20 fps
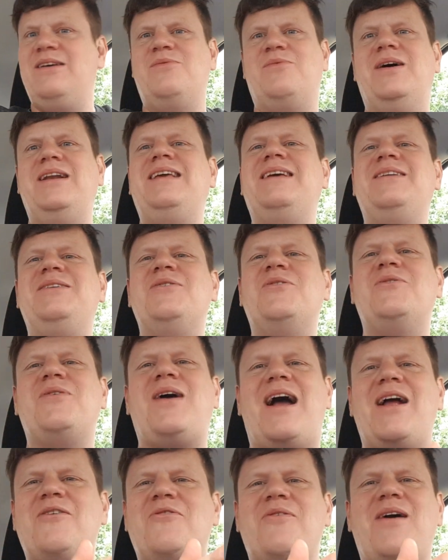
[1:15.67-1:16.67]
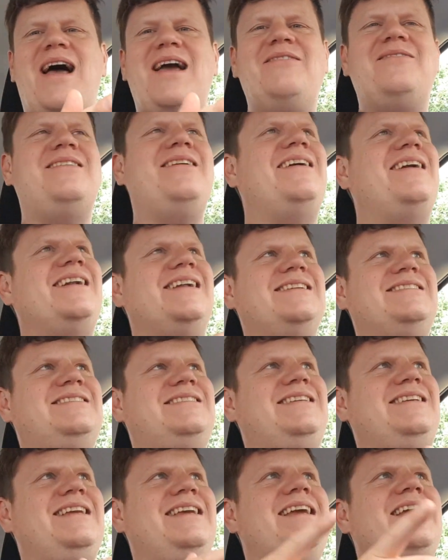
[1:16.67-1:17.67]
what do you know, I arrived there and I
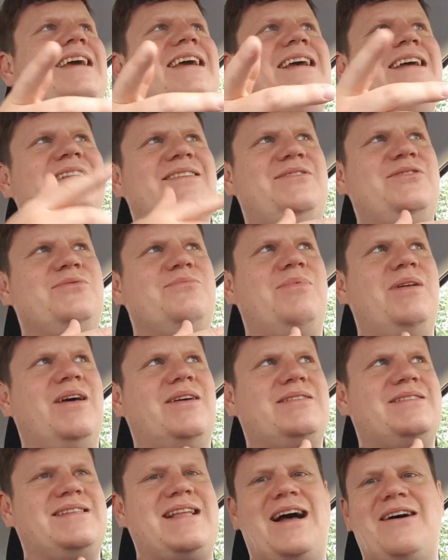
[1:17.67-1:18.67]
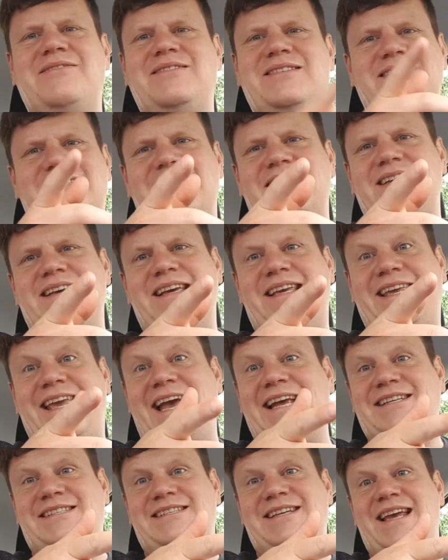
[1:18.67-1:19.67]
see 2 blocks down is a
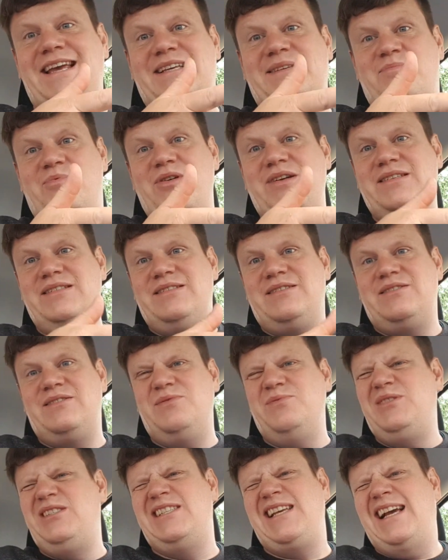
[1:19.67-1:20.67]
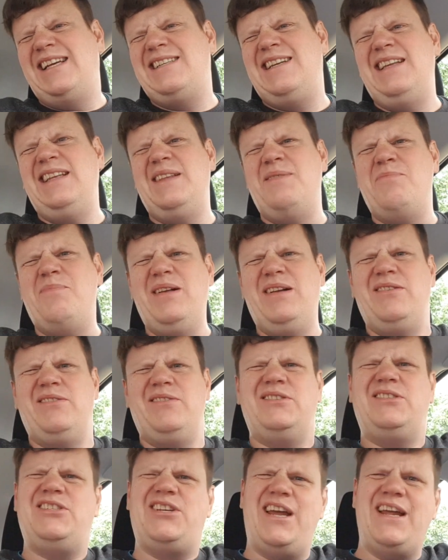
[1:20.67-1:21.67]
Cash Express, which is actually the better
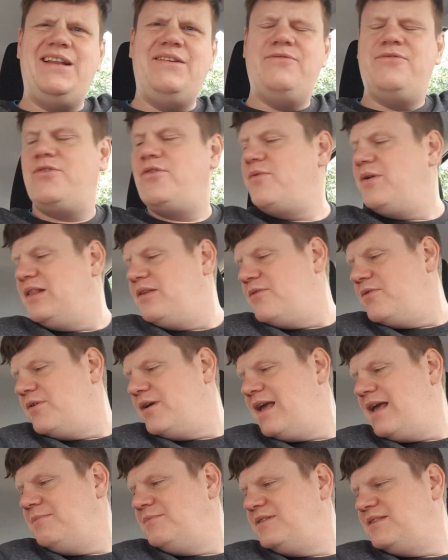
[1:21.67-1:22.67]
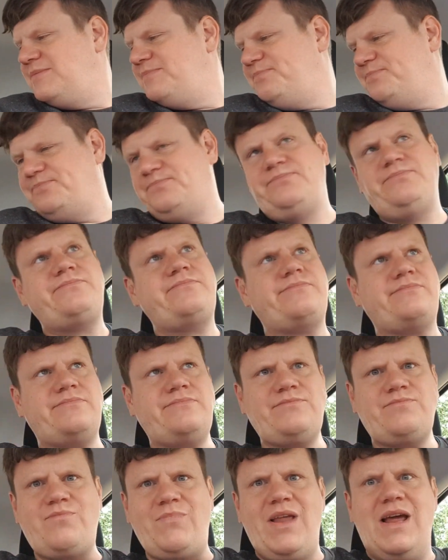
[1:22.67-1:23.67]
chain for retro games.
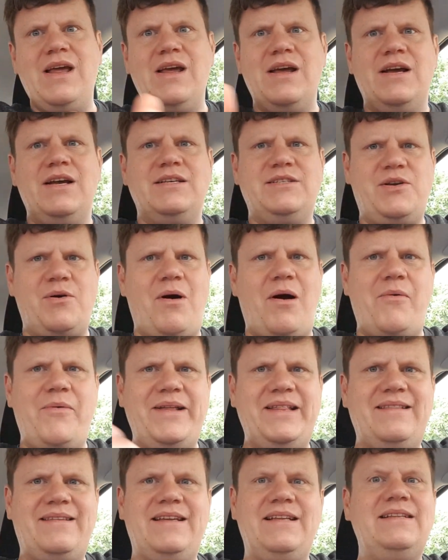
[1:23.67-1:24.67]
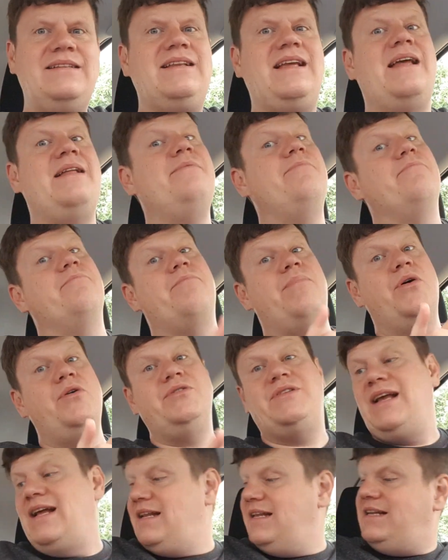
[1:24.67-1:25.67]
So I went in, and
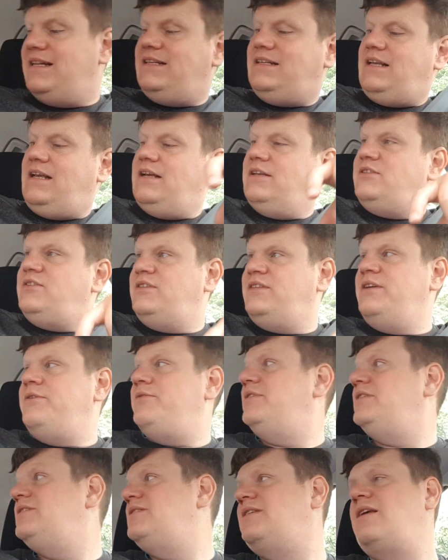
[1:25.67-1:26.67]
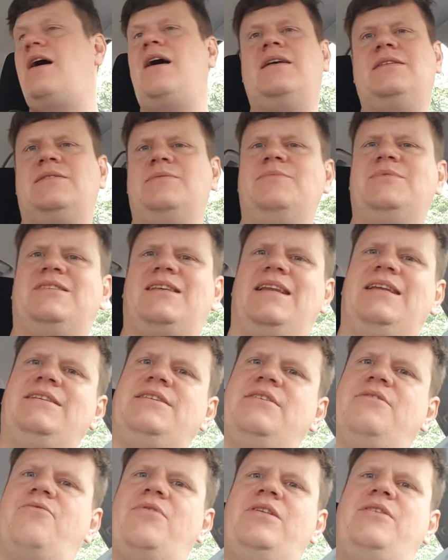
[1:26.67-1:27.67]
both had a serious awesome
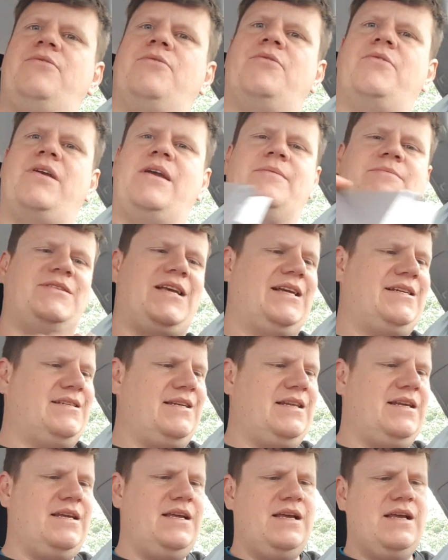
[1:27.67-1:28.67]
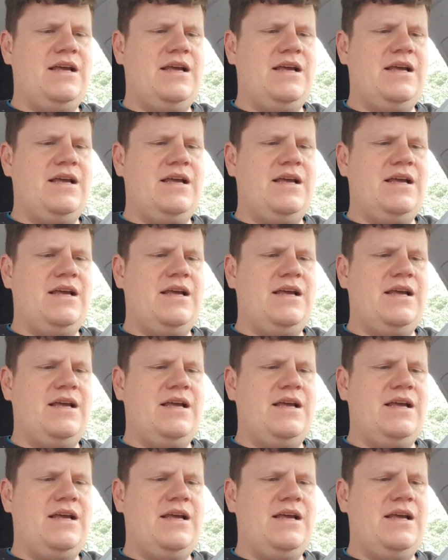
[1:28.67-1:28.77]
selection of retro games actually.